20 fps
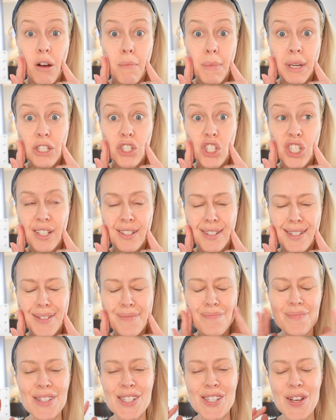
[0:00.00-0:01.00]
on my cheeks.
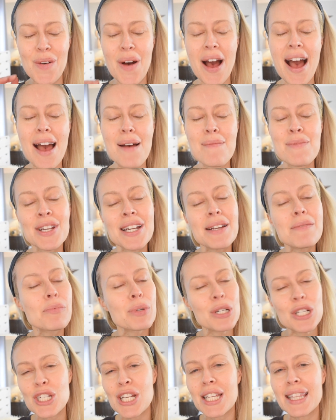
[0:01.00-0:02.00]
So I'm going to
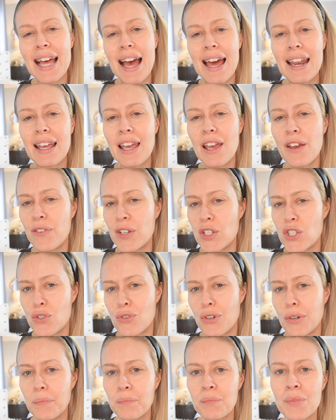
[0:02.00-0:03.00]
appreciate that if it's
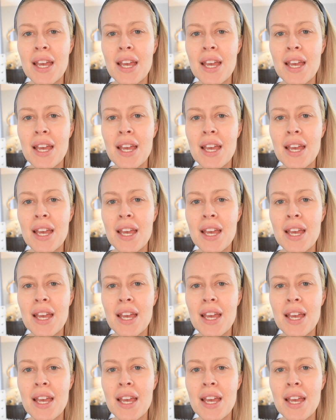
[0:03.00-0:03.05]
true.